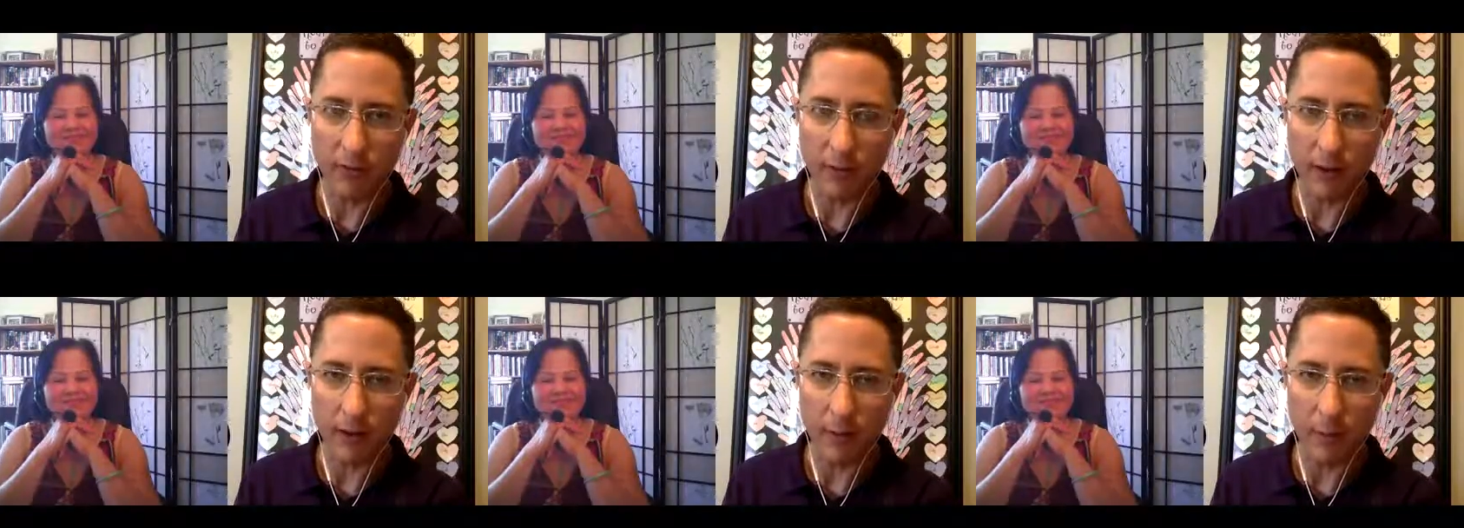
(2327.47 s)

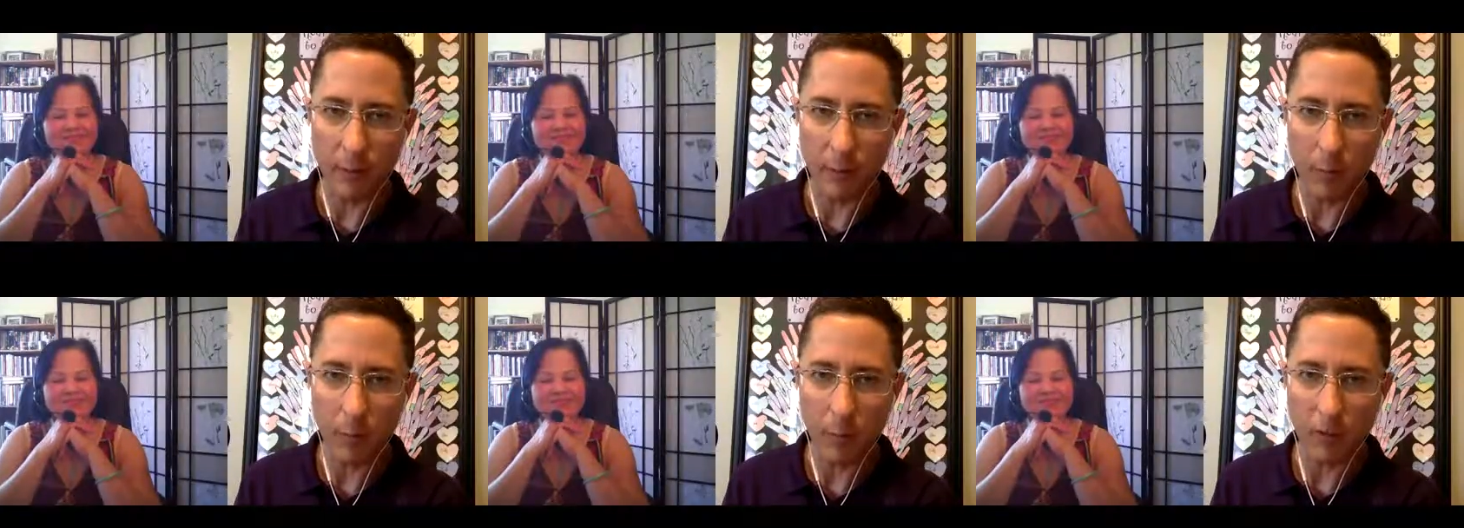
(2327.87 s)
Speaker 1: Uh, but
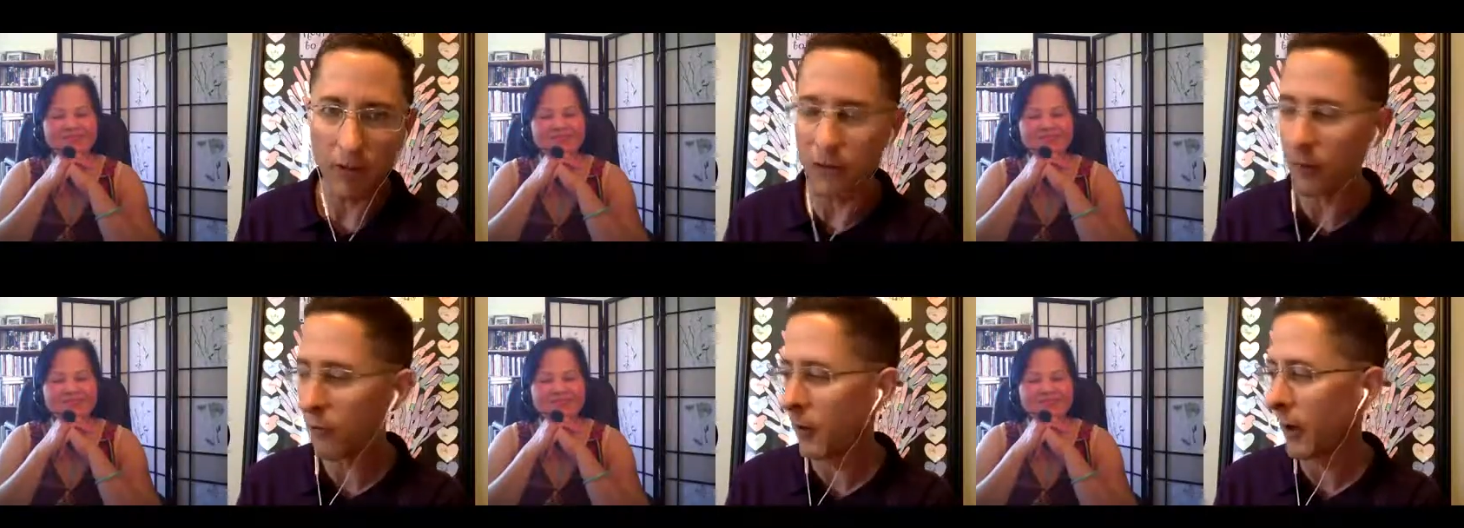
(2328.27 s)
we will
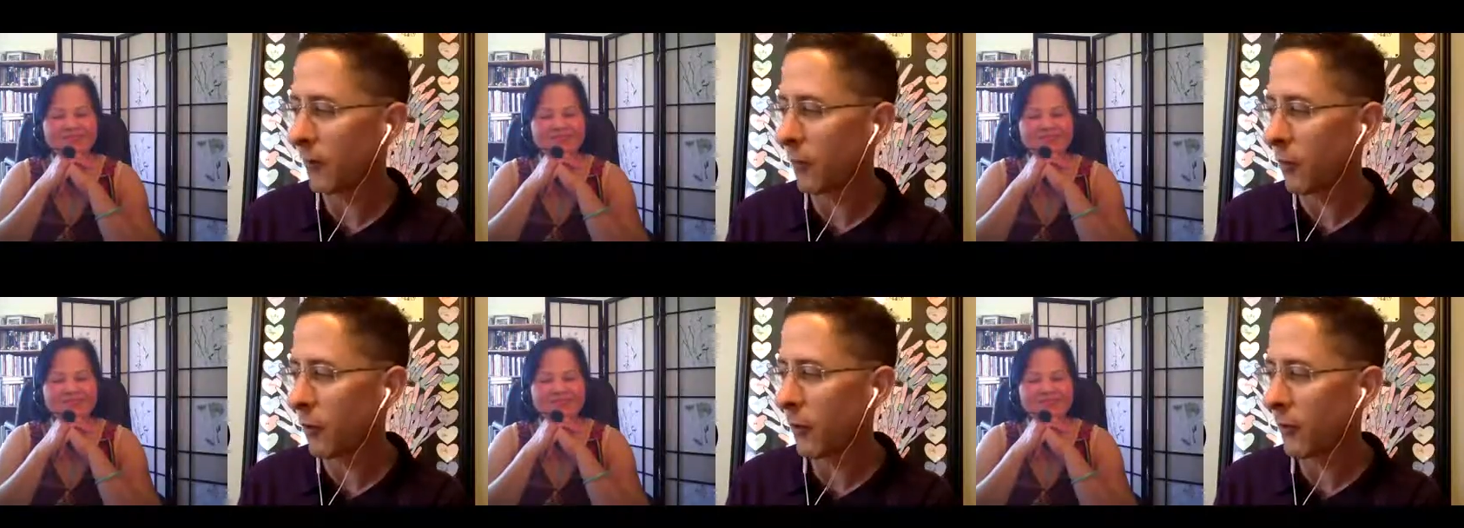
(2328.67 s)
stick around
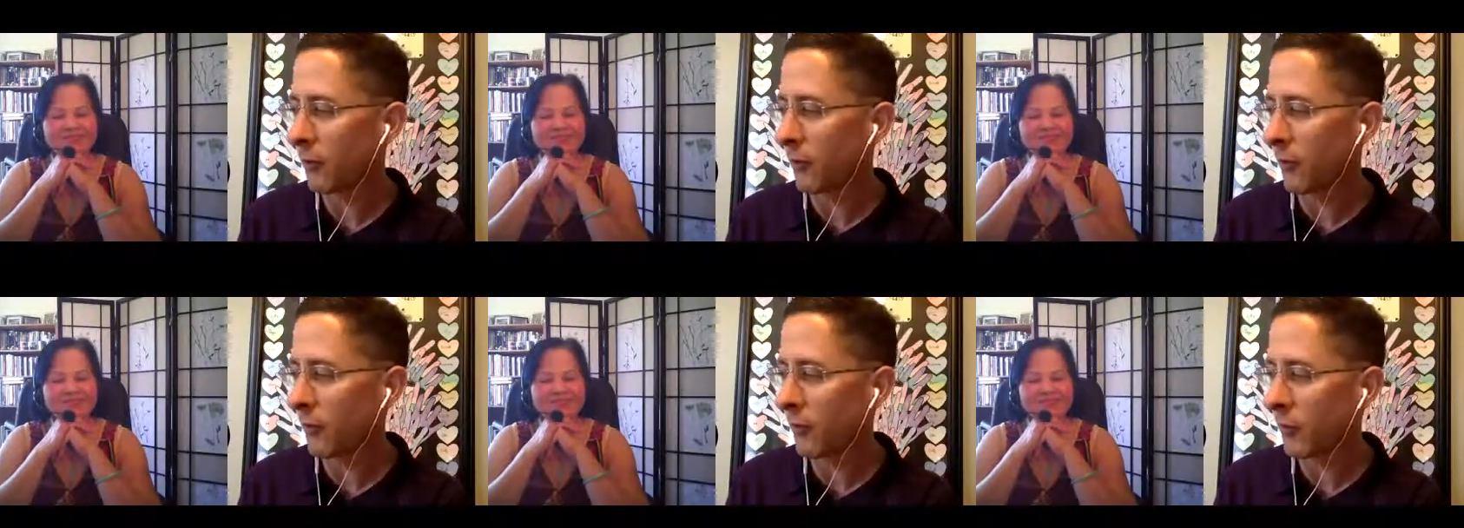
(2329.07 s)
for
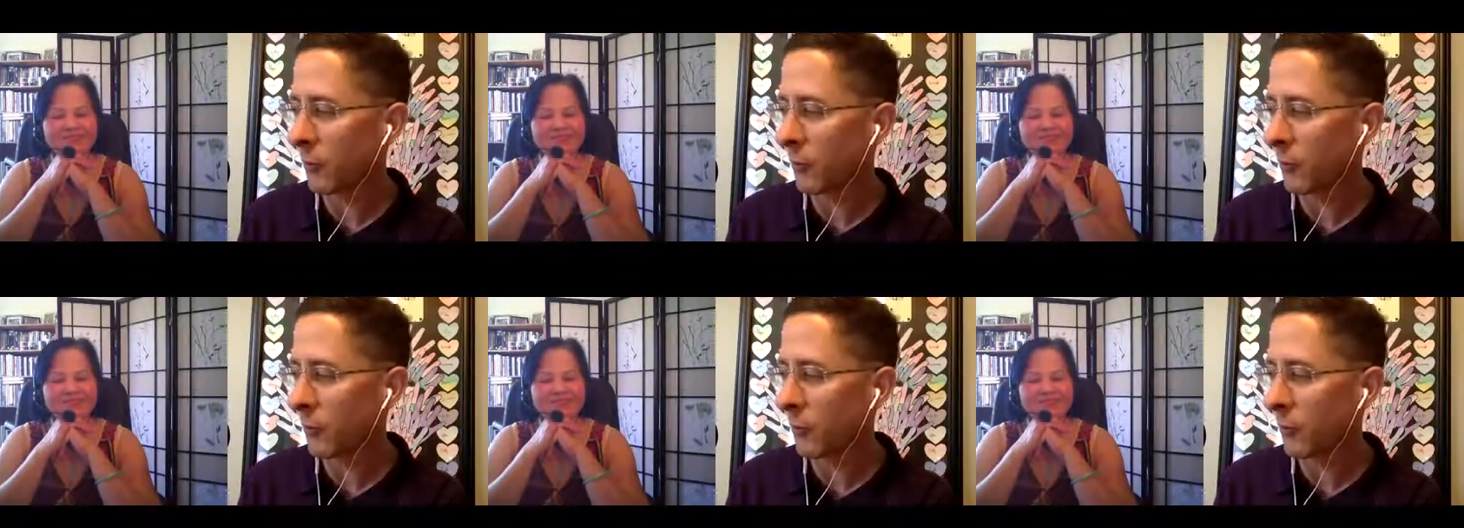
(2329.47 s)
questions.